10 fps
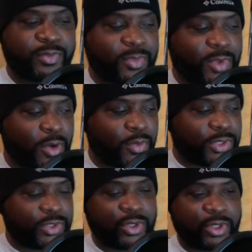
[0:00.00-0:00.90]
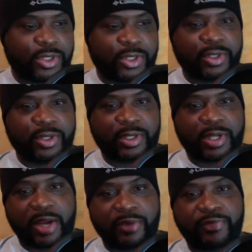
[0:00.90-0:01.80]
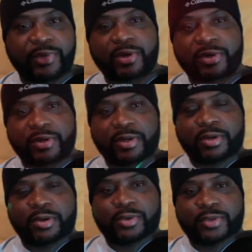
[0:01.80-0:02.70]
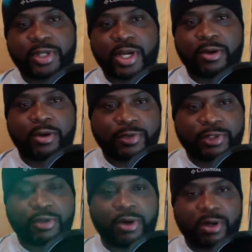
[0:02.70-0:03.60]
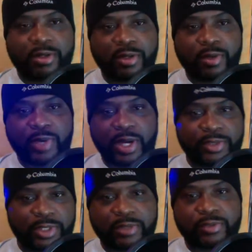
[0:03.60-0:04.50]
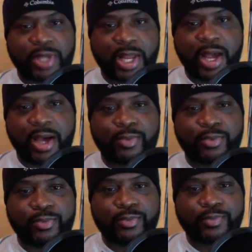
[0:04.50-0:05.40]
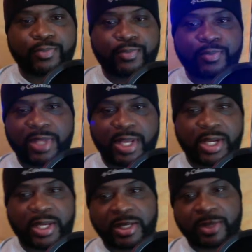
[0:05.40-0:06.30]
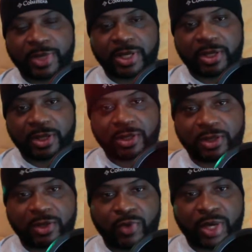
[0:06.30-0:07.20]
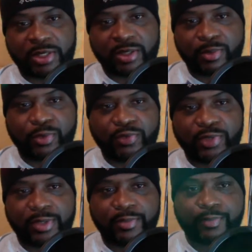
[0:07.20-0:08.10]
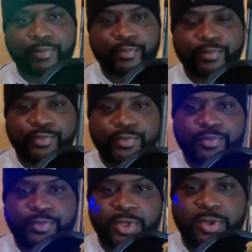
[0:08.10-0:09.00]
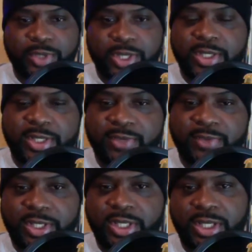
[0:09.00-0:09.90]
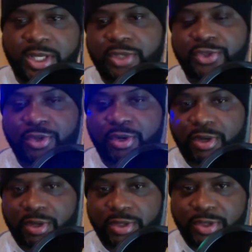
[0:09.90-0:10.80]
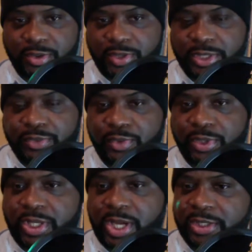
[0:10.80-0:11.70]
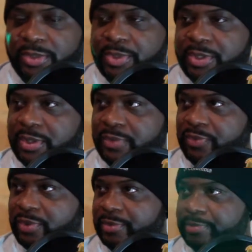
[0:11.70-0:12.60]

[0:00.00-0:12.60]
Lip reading: I always kind of figured, it's kind of always thought, when I was listening to that album, then I end up getting watching the movie, getting the DVD. Then I saw, that's where he got some of the stuff from.